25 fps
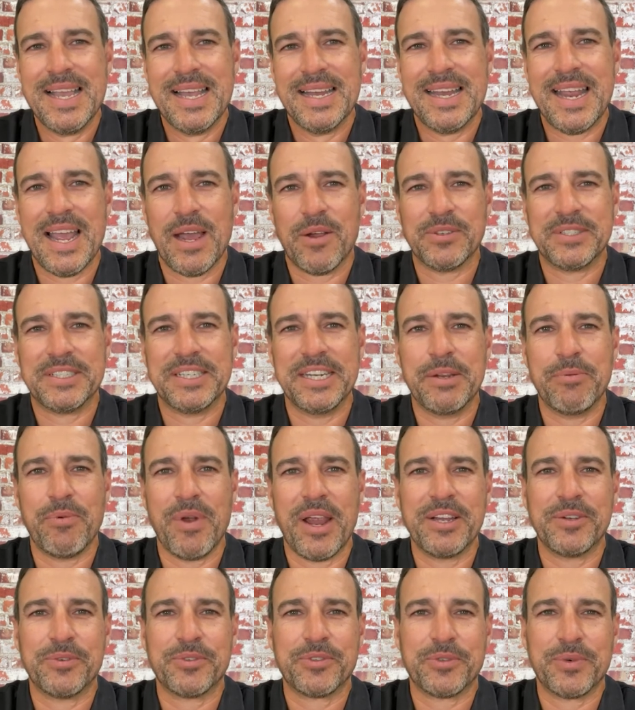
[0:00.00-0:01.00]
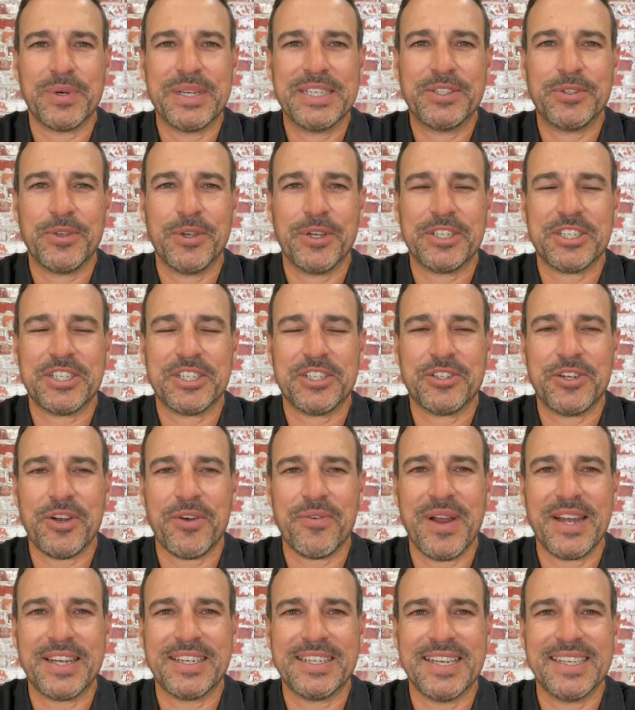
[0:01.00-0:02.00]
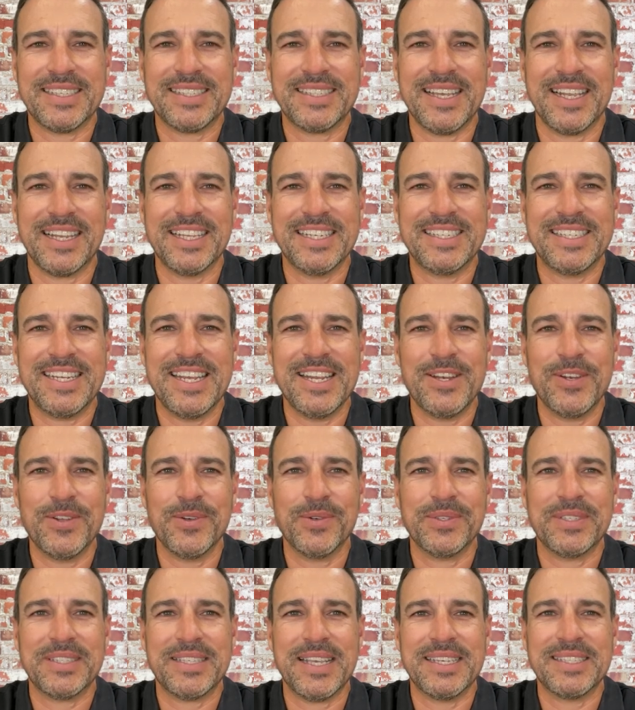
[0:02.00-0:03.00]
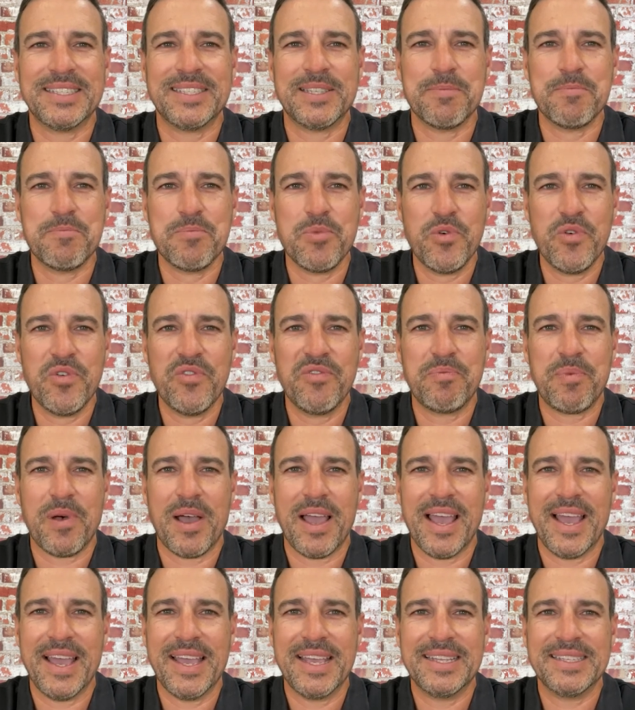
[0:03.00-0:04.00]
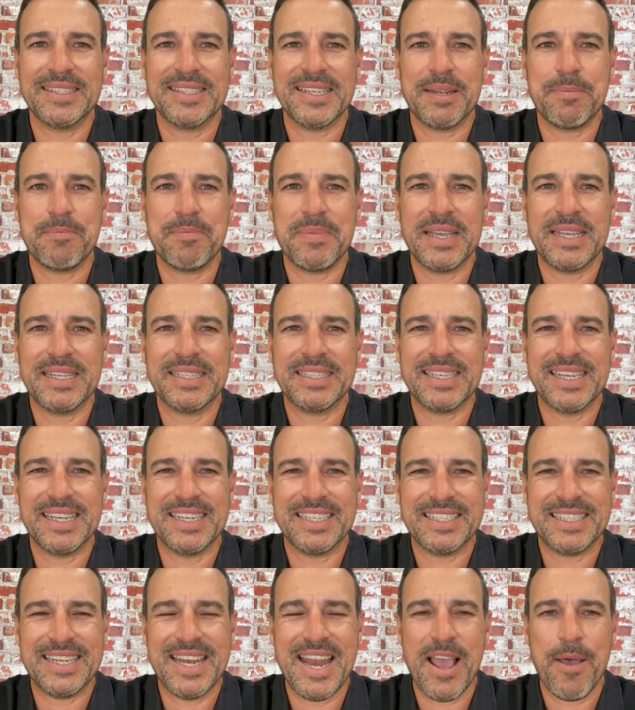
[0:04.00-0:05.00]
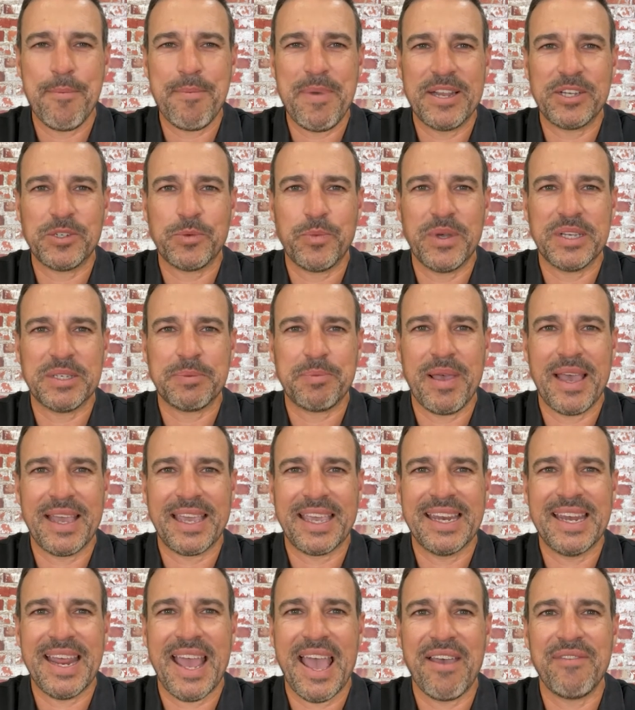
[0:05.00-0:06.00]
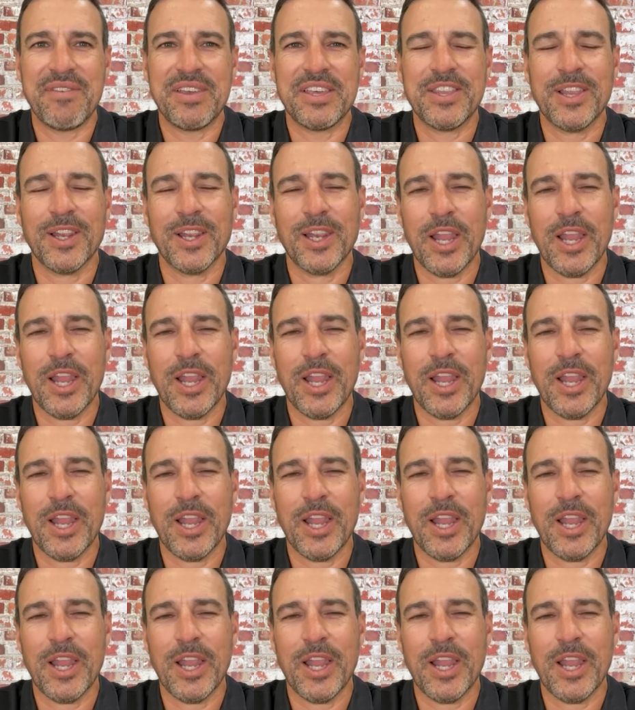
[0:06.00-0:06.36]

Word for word: Now, City Rate Research Director Sally Tindall says the move by ANZ means it is now matched Westpac in having the